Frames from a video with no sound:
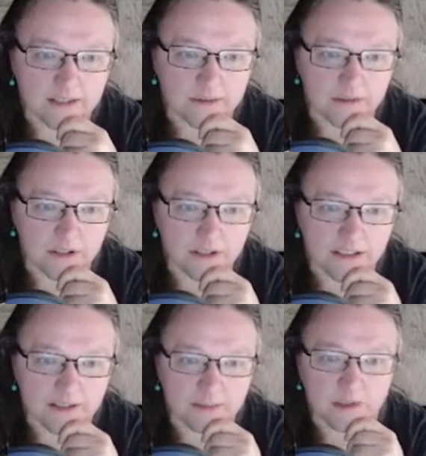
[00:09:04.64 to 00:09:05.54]
all the
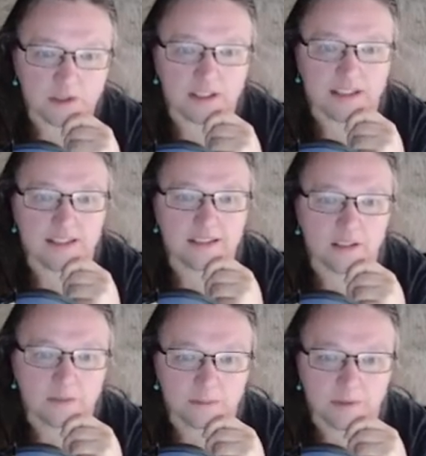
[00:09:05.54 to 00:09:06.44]
exposure to instant
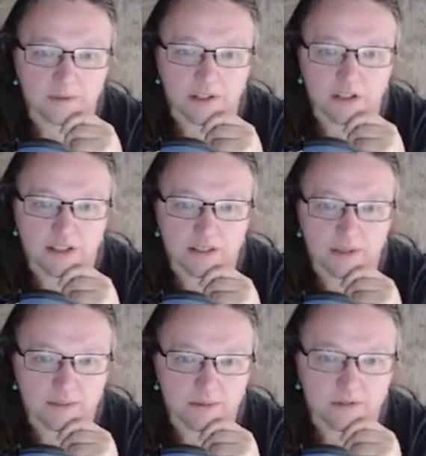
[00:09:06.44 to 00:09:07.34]
dopamine rushes that
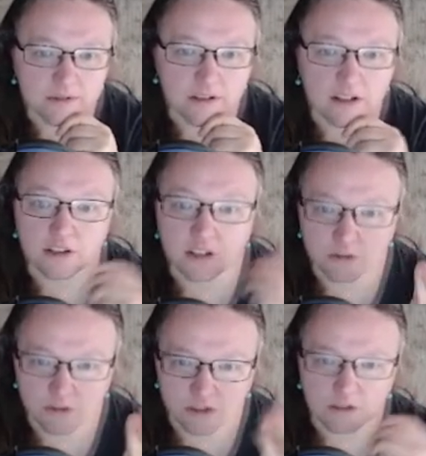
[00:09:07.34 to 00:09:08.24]
people are
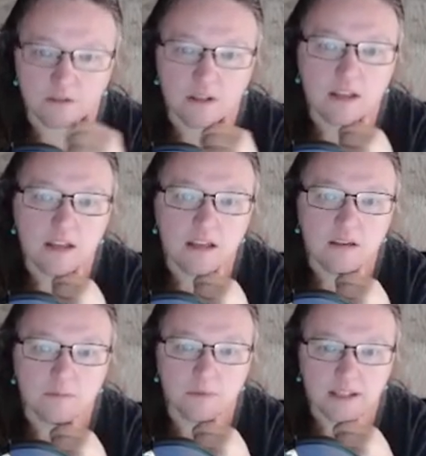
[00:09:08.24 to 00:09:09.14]
used to,
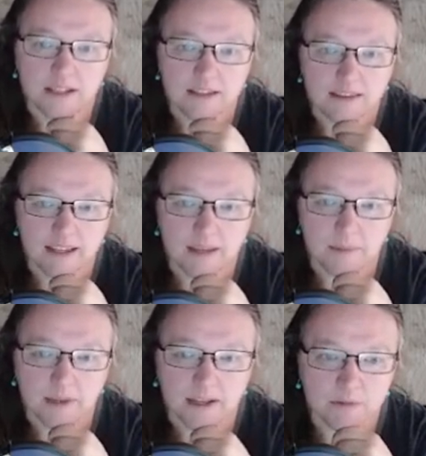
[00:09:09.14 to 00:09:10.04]
bringing that
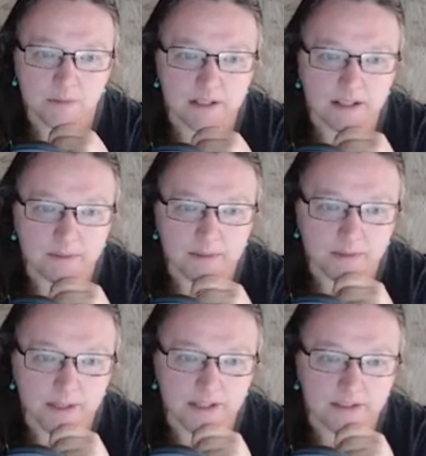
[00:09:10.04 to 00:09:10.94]
back will be an uphill
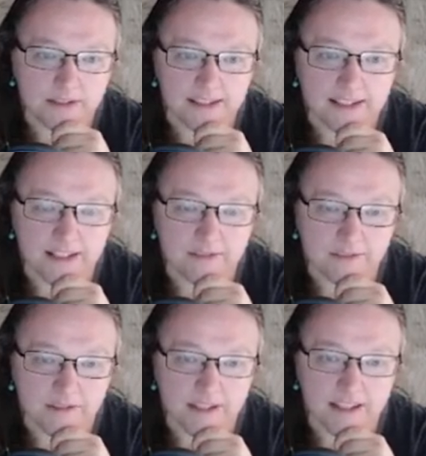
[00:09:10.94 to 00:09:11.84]
battle on the side of a
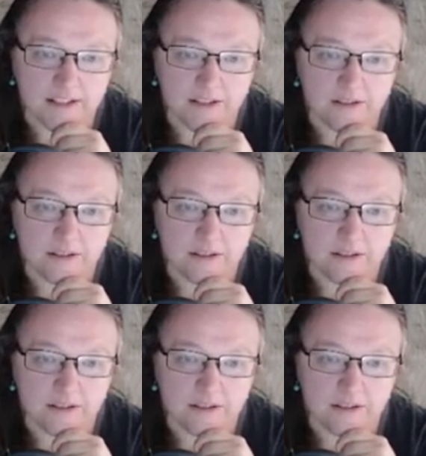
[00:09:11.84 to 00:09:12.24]
volcano.